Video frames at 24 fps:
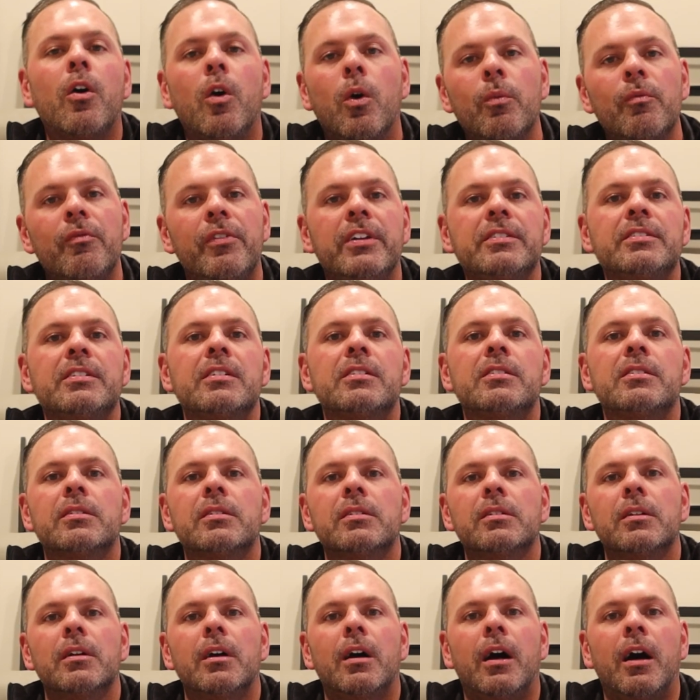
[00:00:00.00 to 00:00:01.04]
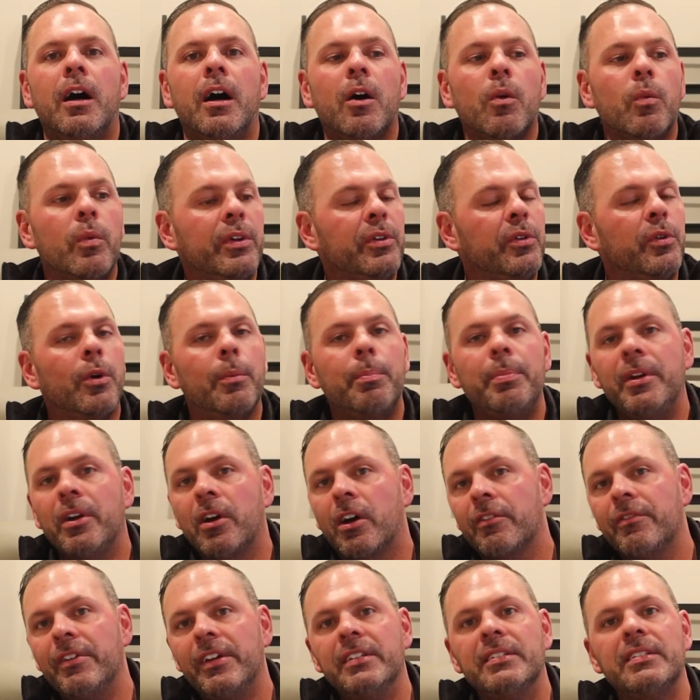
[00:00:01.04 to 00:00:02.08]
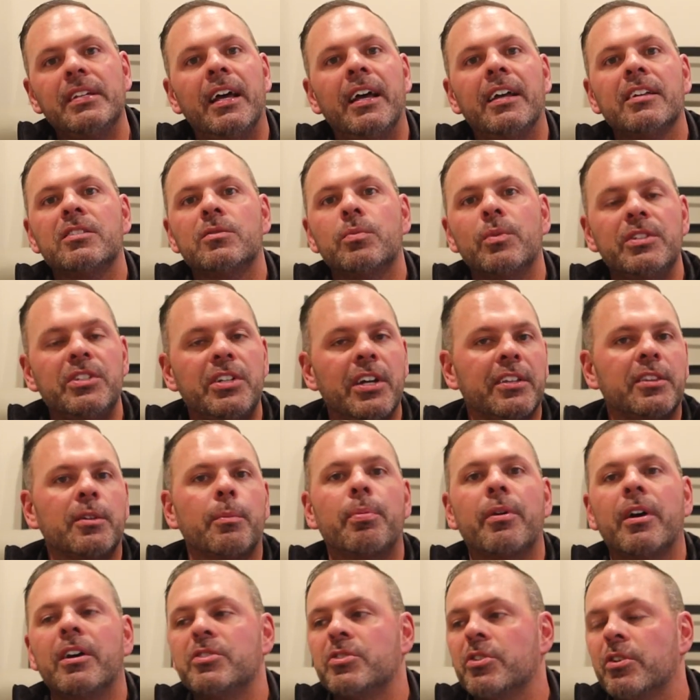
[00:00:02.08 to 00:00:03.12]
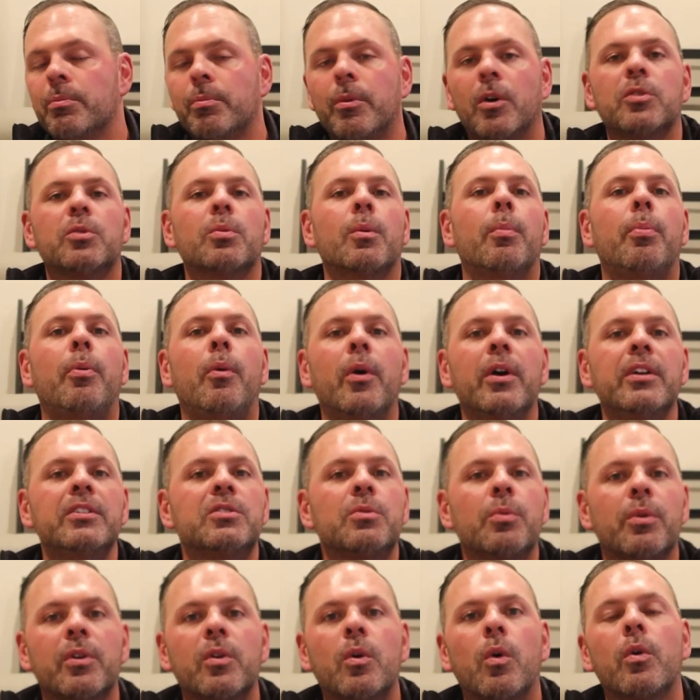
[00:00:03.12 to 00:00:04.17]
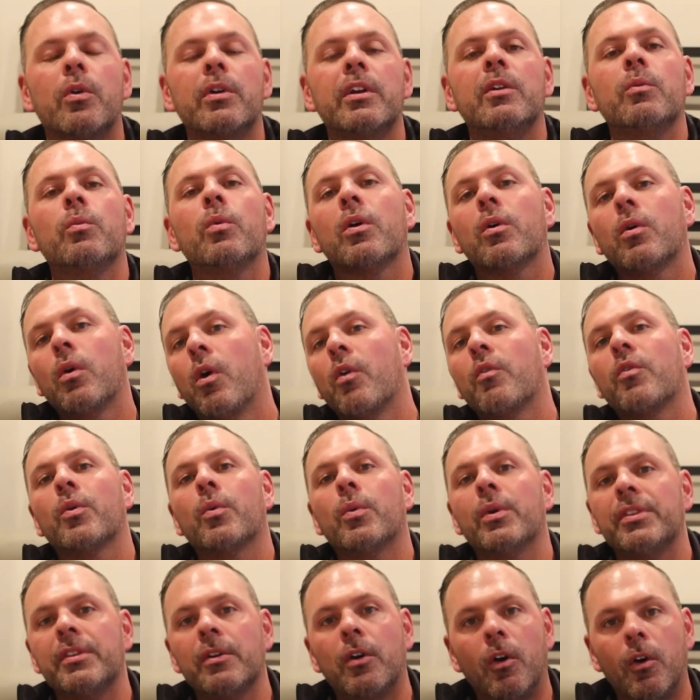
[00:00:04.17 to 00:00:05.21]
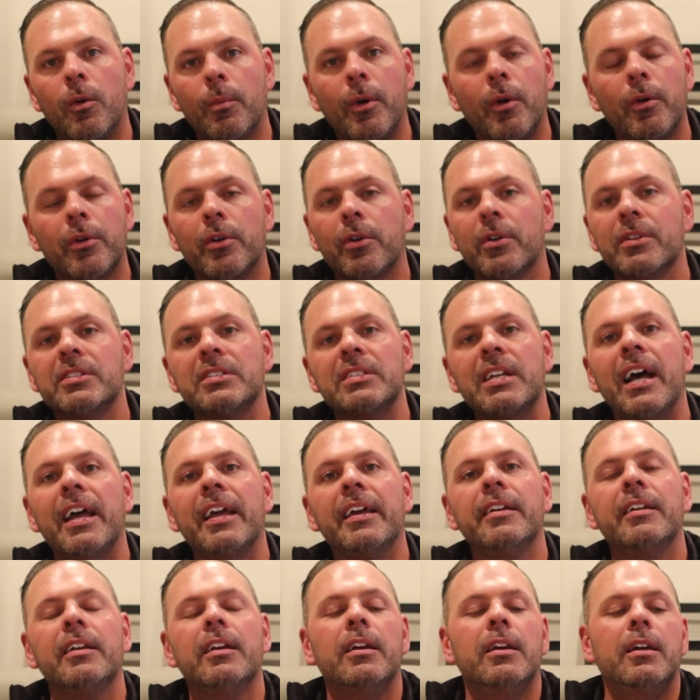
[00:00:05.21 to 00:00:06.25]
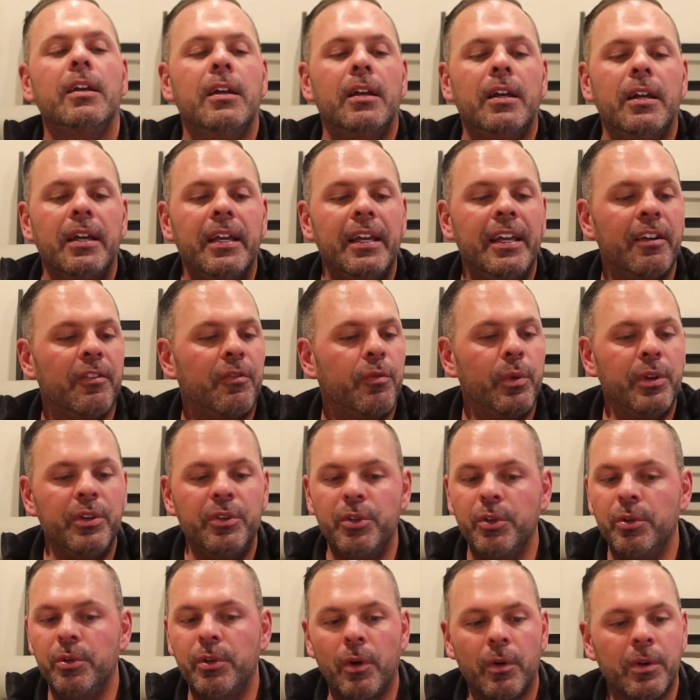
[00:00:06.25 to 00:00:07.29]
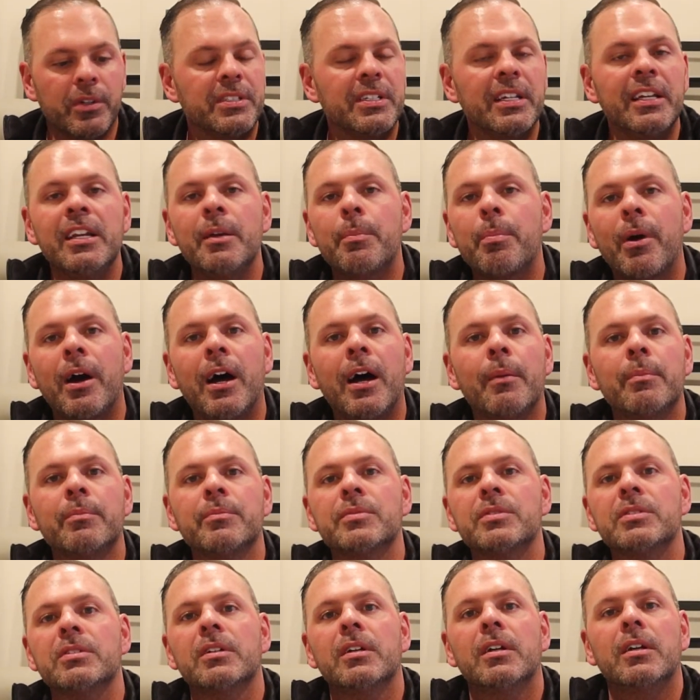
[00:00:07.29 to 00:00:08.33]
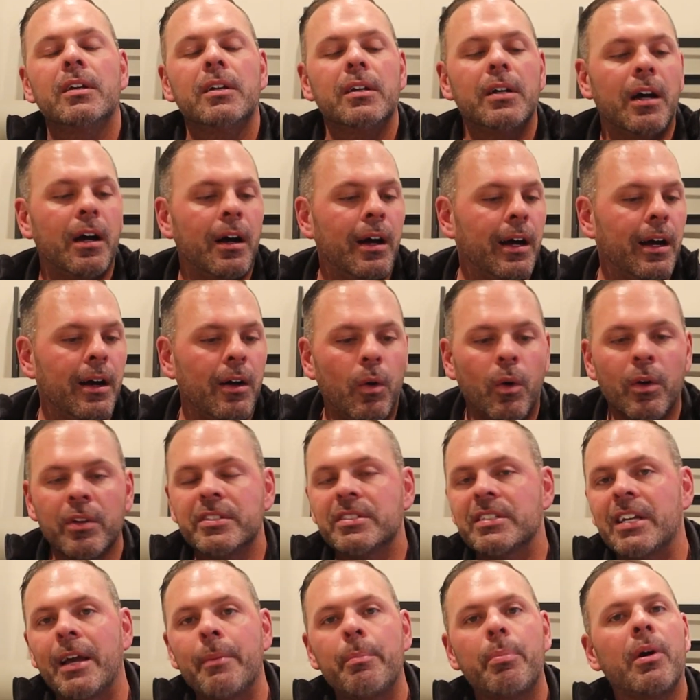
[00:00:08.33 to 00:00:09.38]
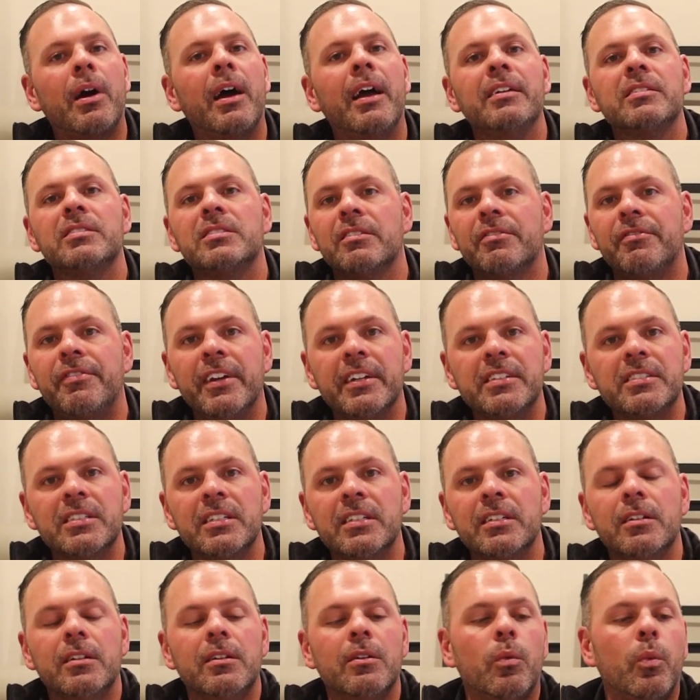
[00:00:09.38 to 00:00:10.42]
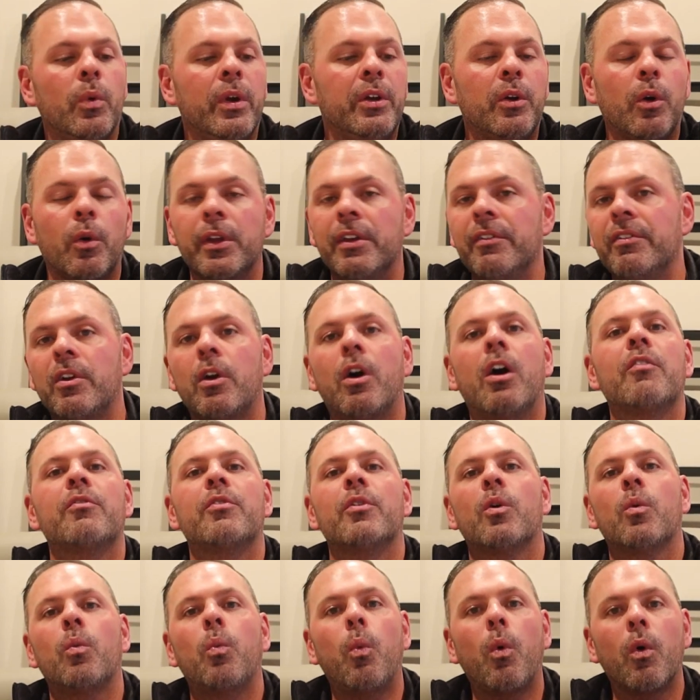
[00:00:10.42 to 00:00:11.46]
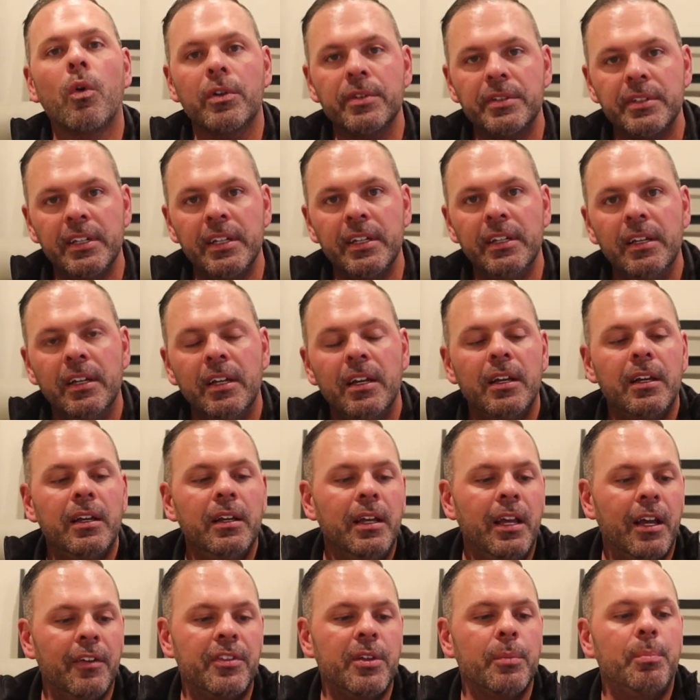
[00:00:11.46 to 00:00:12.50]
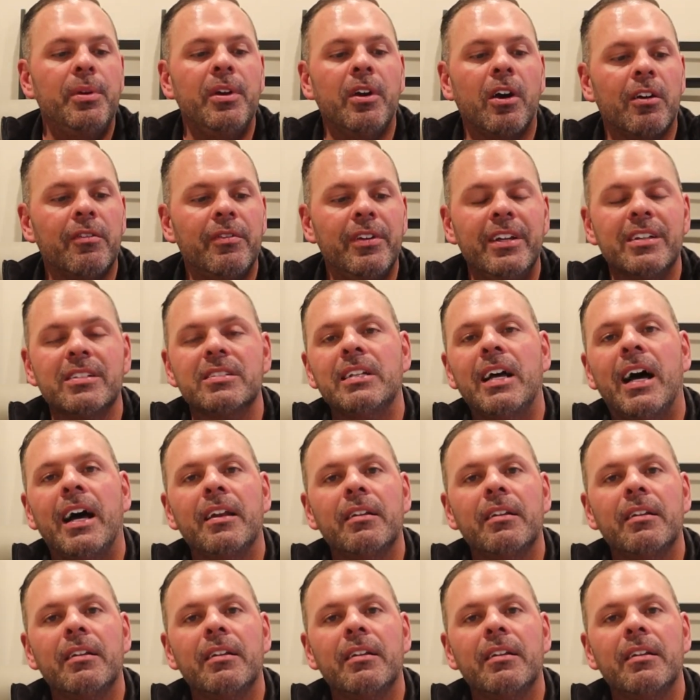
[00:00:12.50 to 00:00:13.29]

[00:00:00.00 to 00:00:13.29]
home visits, we do a PRV test. We check the pressure at multiple points and record it, and we'll go over it with the homeowner on site. If we do notice any problems, on-site price to fix it. We don't even offer a warranty if the PRV is